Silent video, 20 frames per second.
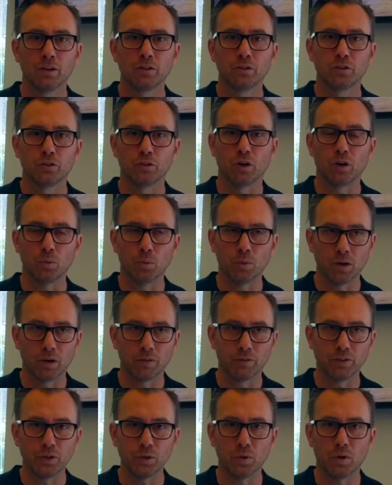Start
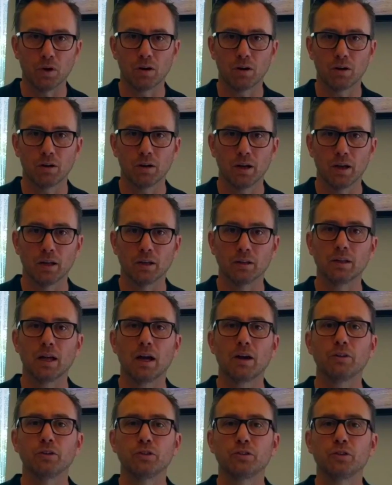wherever you are and
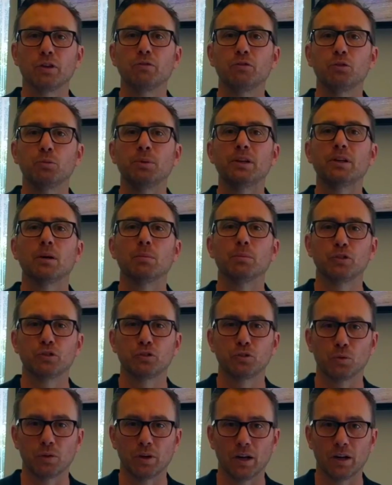allow yourself to become a
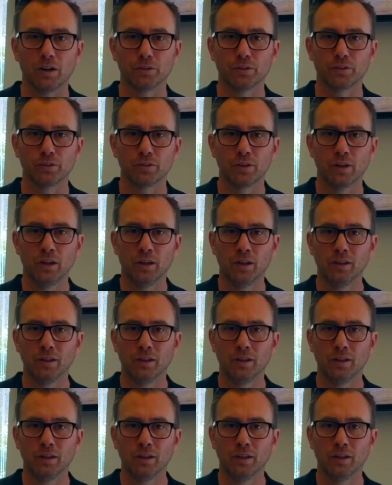storehouse.